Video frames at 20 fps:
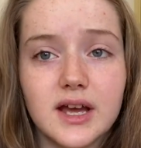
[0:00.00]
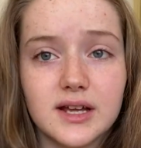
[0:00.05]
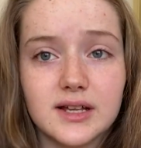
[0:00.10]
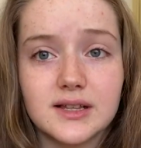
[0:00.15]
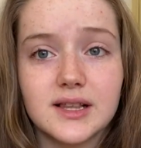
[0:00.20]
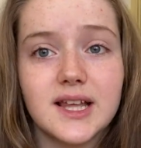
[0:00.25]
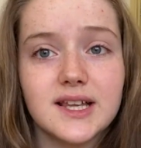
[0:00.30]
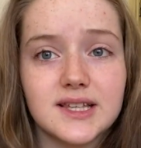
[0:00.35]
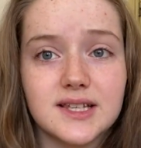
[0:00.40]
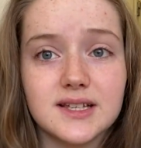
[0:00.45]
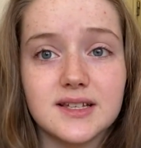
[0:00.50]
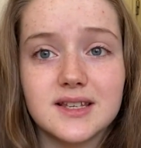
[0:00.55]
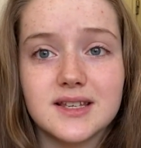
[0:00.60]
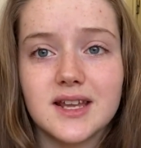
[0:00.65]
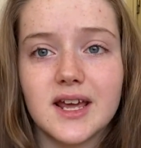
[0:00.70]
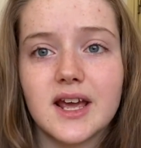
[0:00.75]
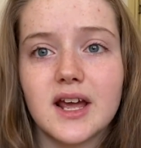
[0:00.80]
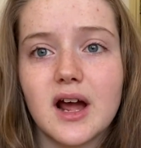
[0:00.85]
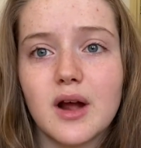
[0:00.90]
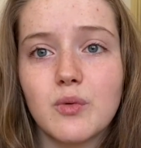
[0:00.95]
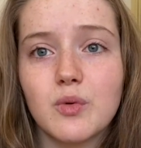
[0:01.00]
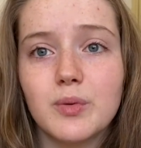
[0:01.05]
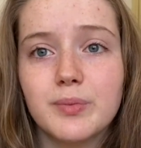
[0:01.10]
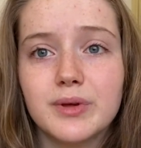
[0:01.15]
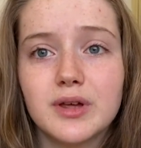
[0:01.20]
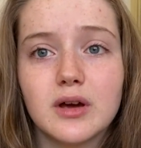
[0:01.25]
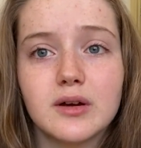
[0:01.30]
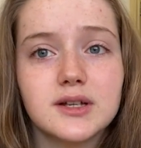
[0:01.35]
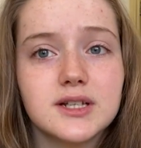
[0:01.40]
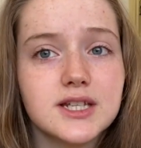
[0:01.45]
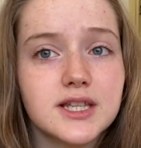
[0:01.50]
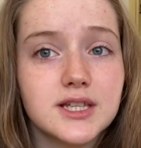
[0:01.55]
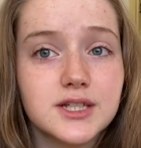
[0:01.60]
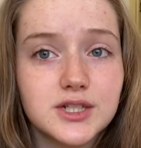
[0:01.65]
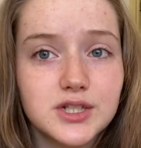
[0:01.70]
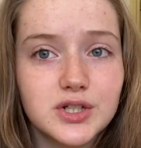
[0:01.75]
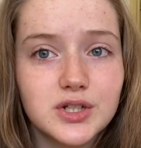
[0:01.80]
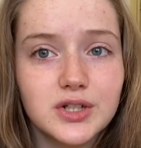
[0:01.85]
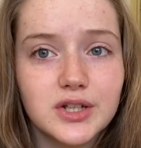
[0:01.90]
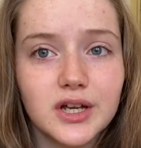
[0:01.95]
Later today I will be going to the
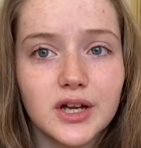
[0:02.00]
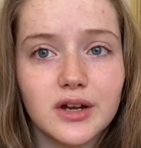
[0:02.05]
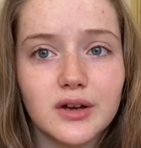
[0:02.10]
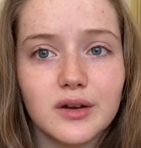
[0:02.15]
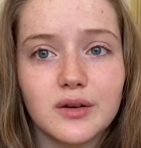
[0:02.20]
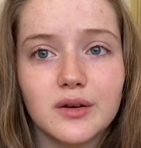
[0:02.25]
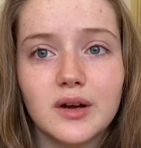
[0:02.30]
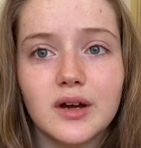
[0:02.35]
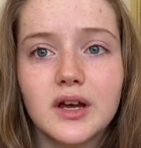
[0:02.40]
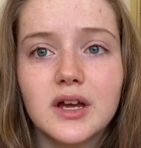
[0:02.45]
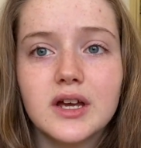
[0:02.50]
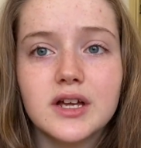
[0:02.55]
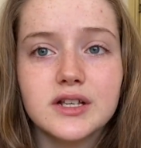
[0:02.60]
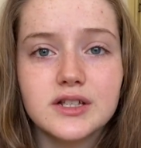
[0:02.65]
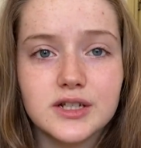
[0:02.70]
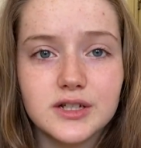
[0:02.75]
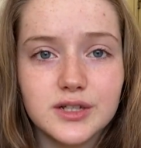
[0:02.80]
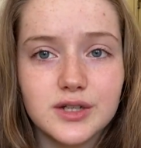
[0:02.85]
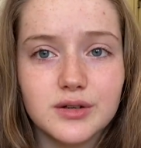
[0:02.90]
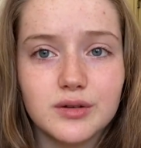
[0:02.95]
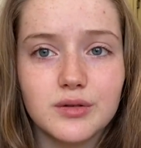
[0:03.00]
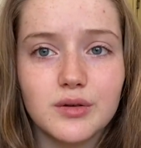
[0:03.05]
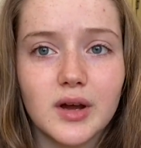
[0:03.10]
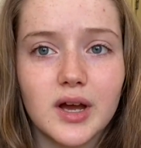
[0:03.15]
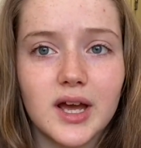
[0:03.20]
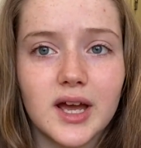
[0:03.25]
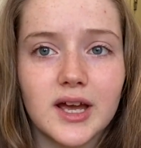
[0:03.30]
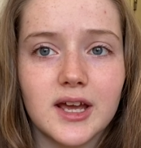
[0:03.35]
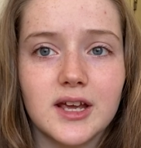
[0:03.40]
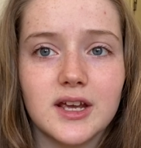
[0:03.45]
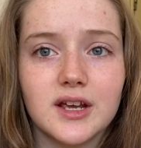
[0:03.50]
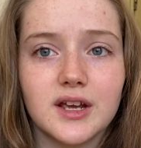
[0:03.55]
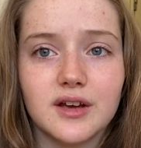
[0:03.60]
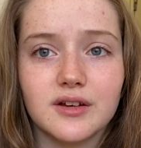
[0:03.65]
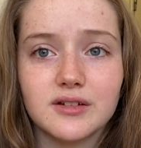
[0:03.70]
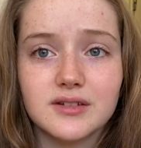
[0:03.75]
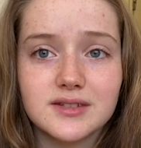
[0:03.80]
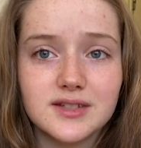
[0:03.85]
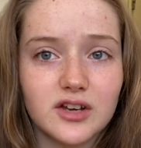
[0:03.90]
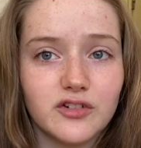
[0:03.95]
studio to do a
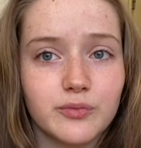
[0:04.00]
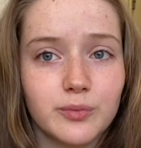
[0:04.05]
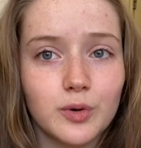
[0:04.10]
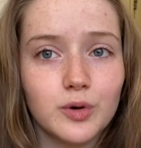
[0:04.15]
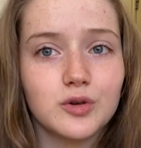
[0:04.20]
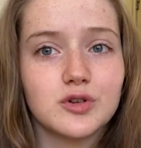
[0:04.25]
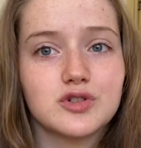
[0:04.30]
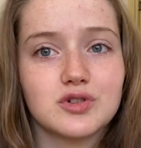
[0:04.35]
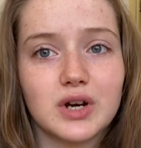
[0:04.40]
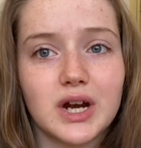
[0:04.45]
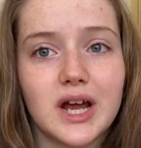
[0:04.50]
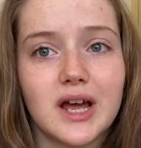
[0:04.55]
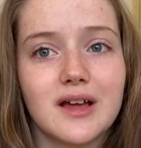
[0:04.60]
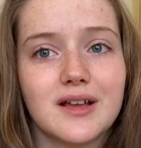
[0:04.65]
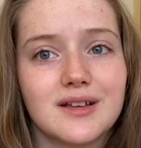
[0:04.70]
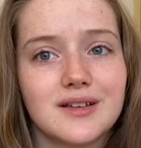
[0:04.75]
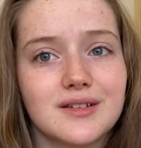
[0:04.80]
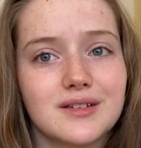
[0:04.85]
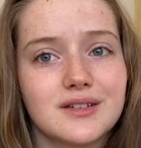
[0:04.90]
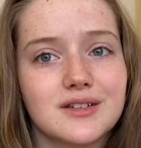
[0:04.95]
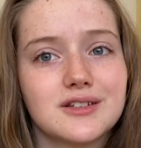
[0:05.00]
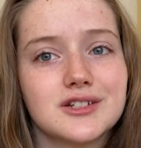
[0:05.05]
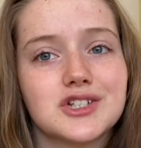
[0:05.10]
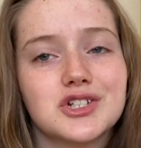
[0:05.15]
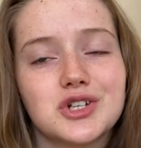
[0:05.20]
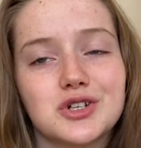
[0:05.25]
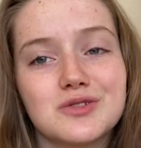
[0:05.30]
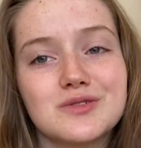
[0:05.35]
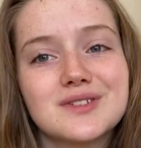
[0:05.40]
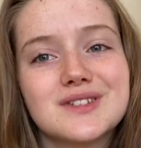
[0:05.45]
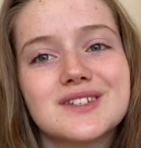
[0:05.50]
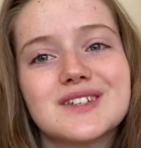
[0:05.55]
self-portrait shoot,